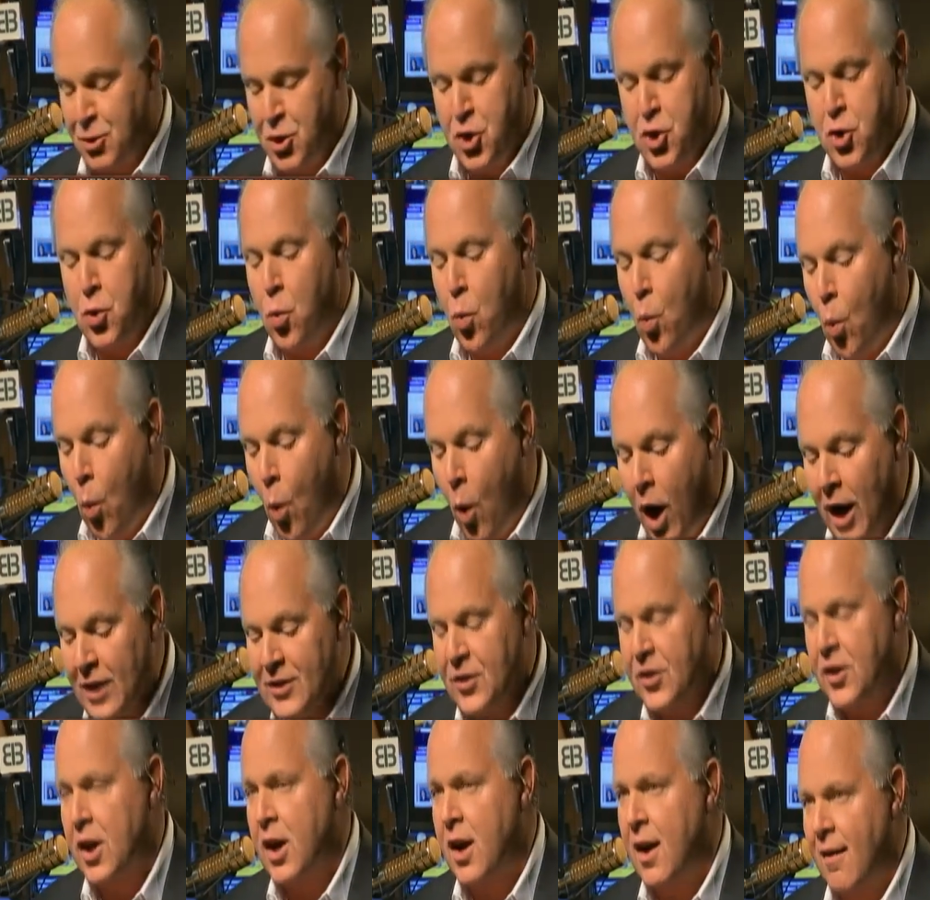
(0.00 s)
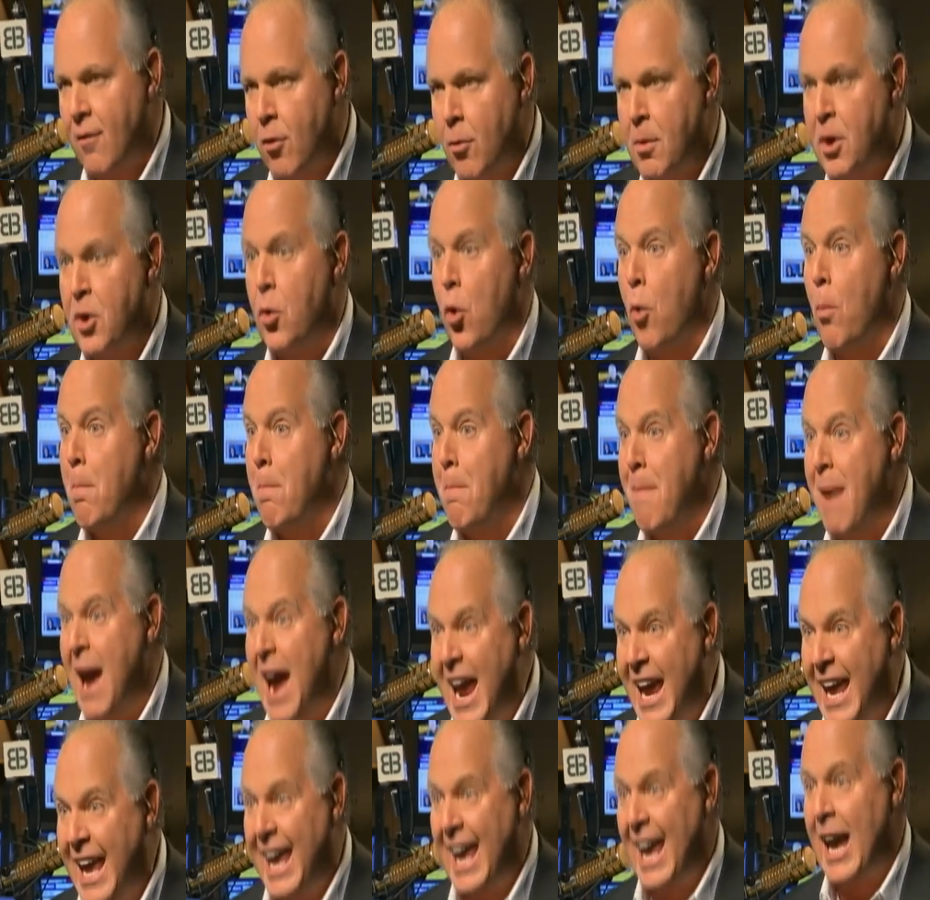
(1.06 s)
Do you want the government
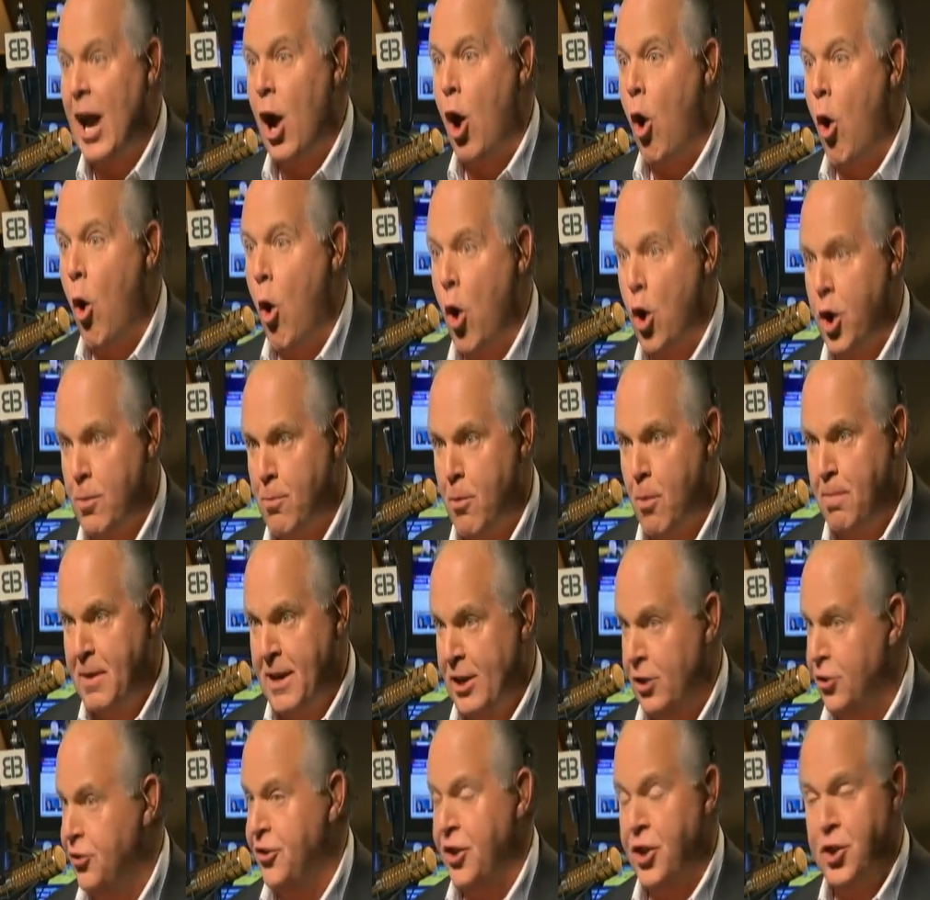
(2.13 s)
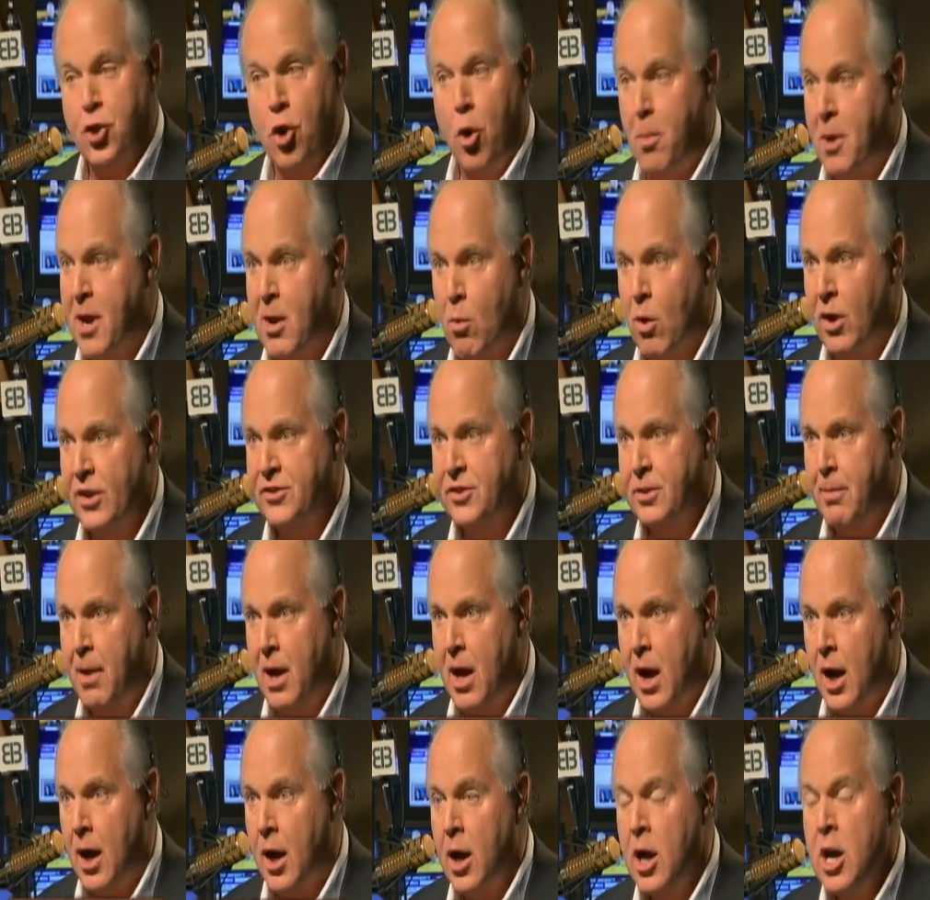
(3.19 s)
making automobiles that nobody wants to
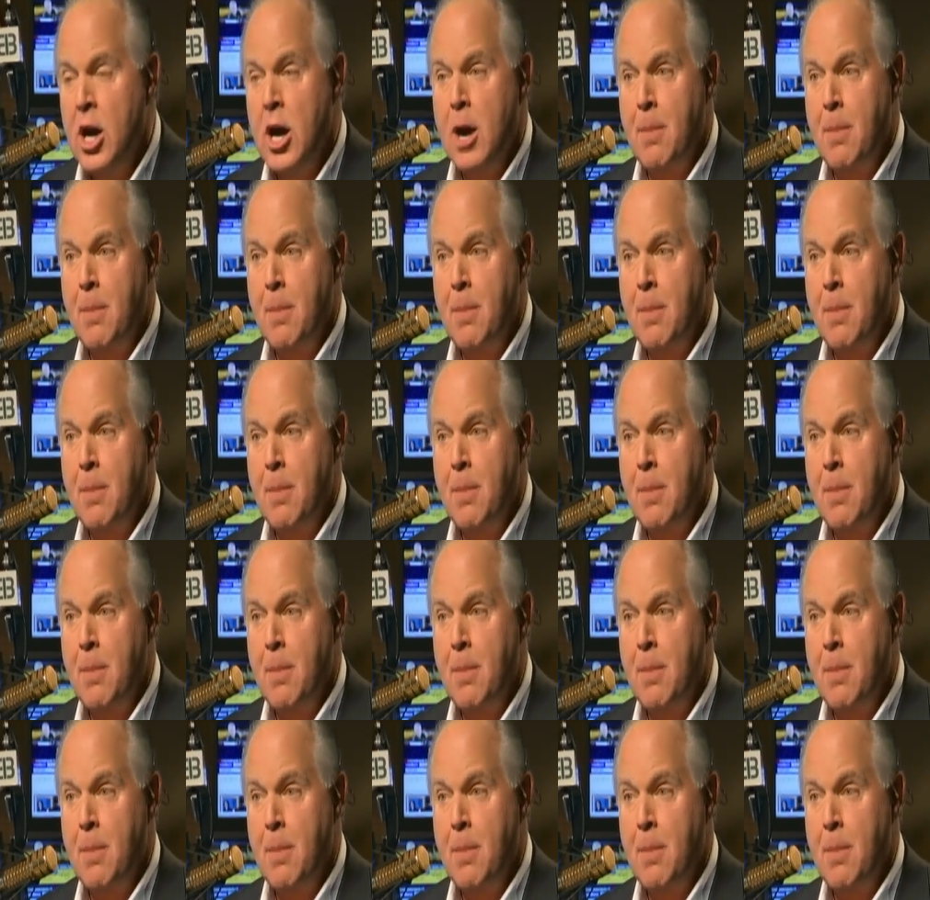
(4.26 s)
buy?